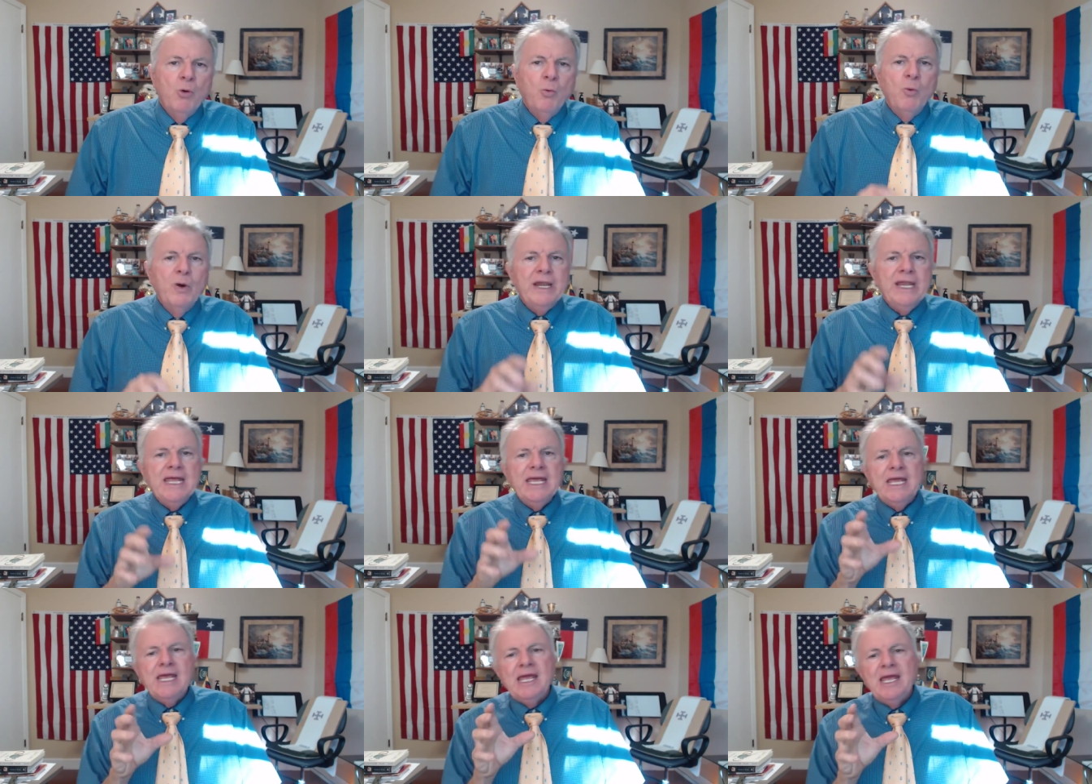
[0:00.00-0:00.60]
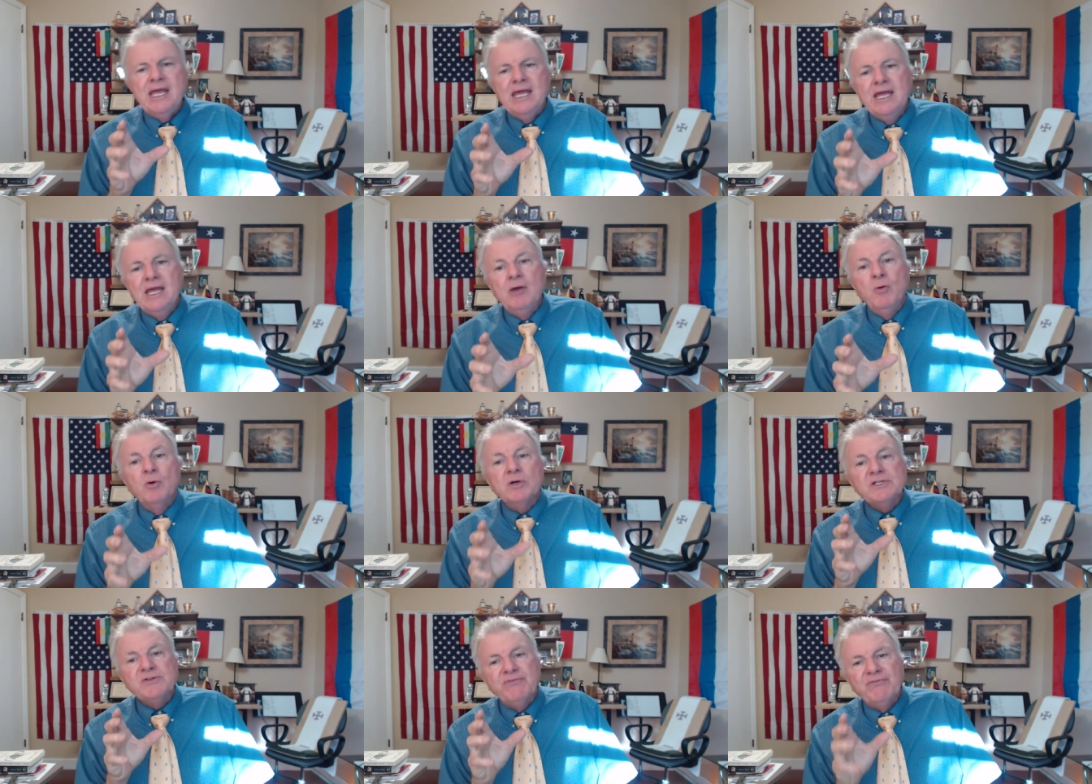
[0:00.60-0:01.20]
when he
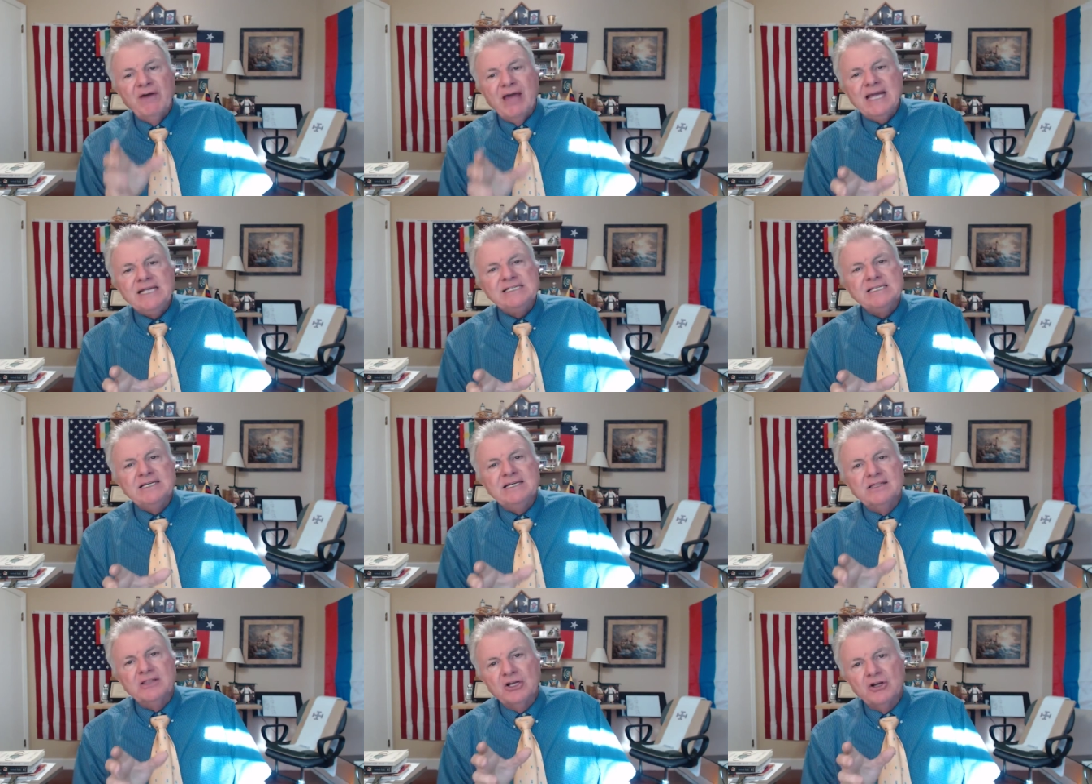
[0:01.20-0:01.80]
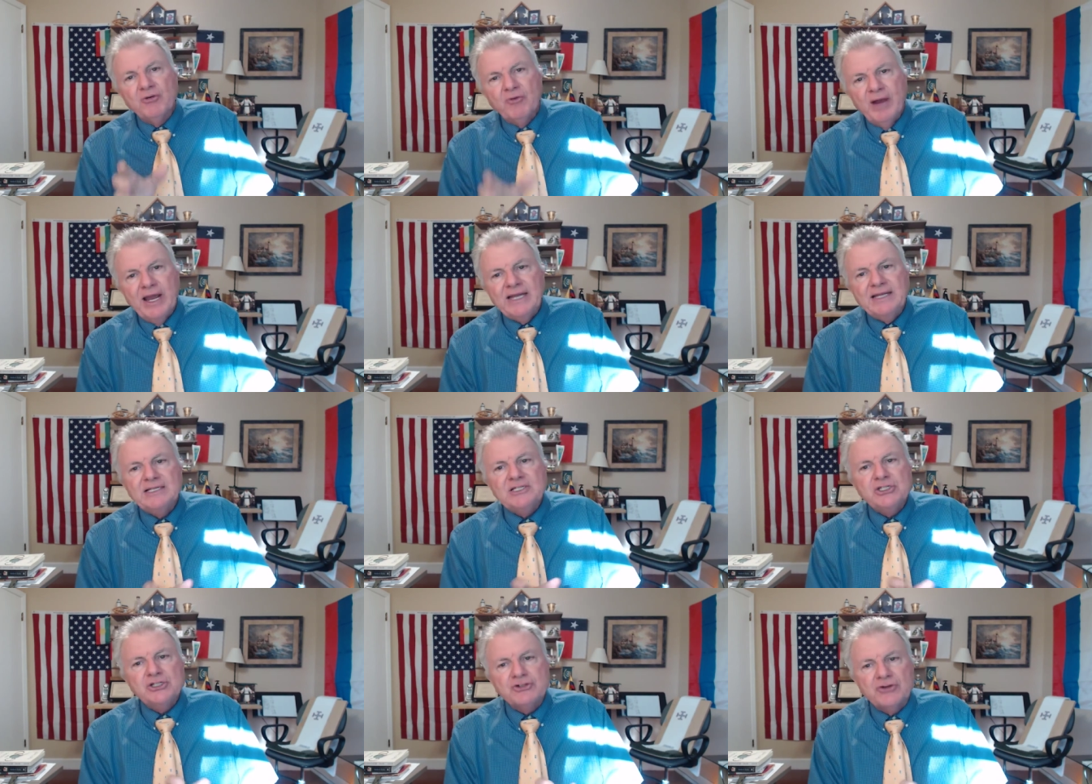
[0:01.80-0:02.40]
was facing the
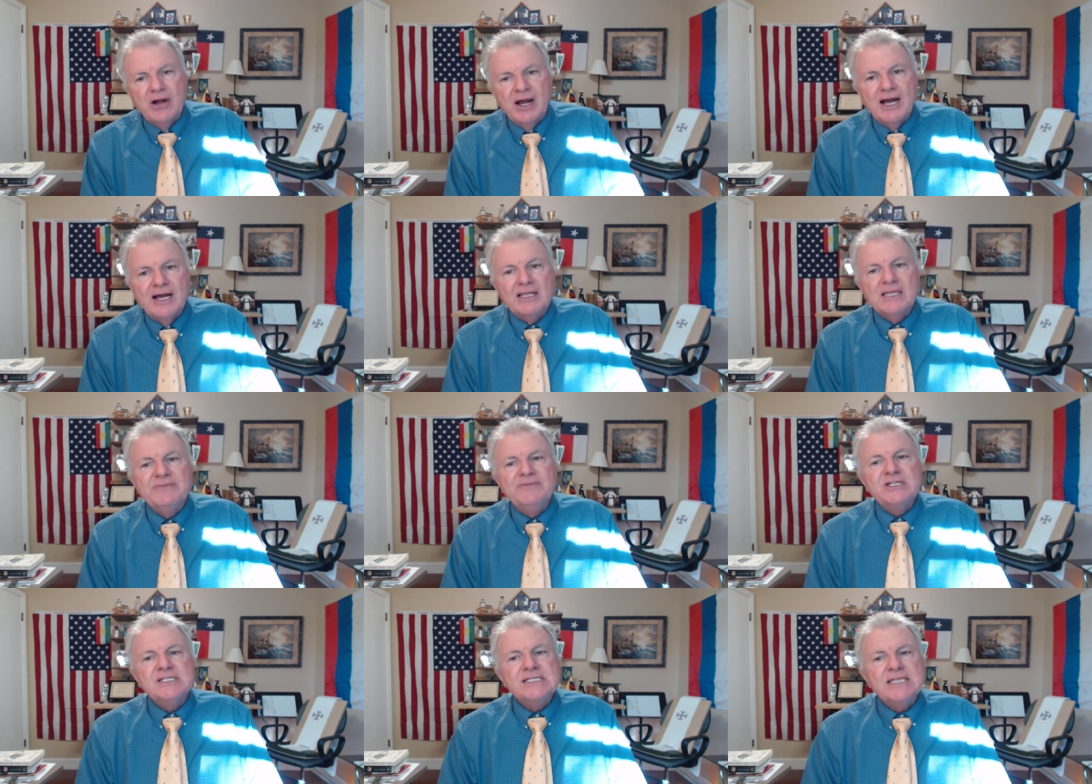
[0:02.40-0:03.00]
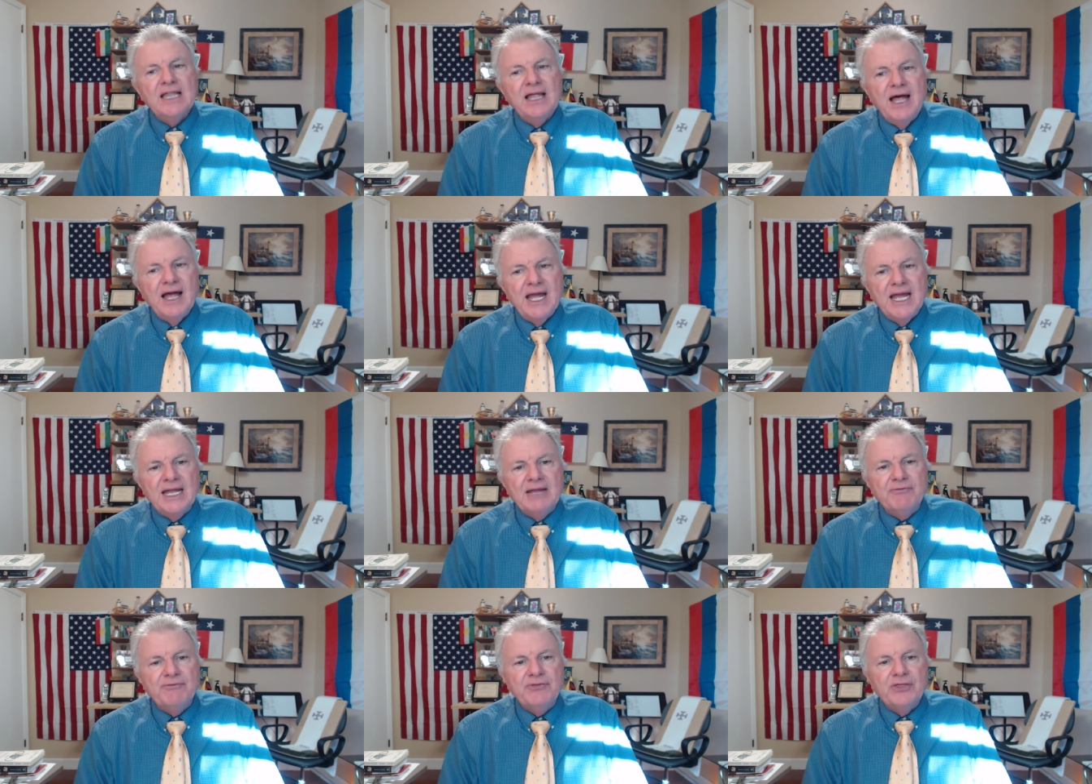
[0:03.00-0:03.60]
greatest trial of his
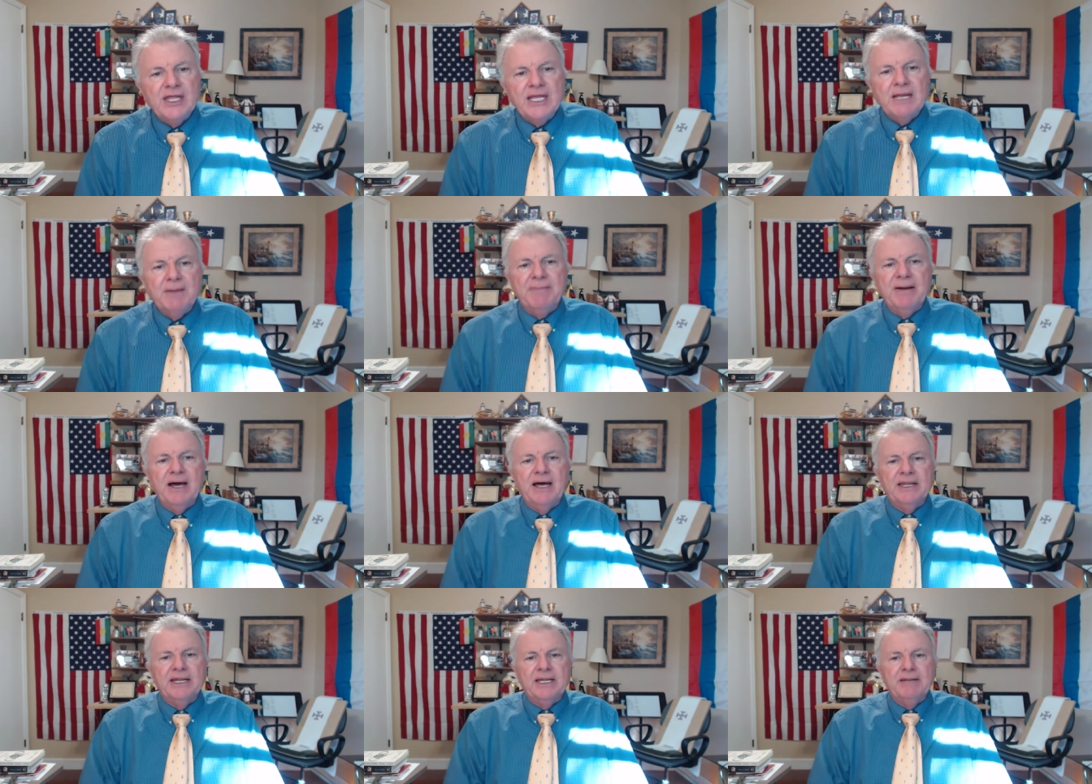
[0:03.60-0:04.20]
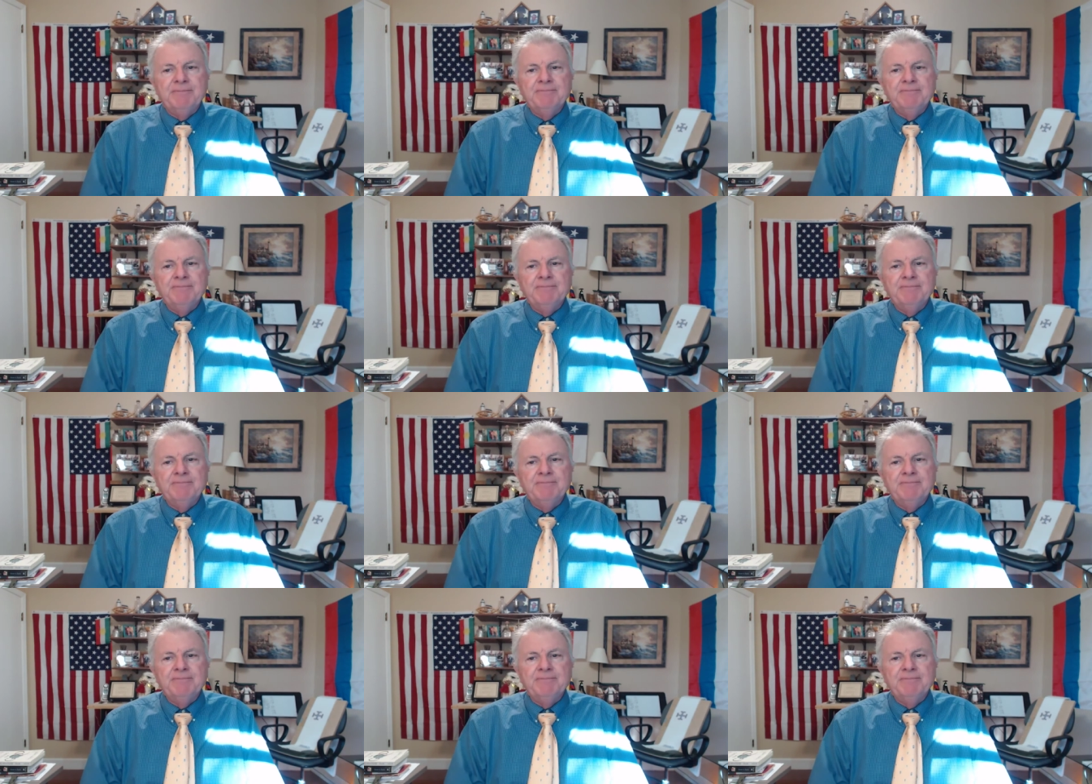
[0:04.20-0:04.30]
life. Think about it.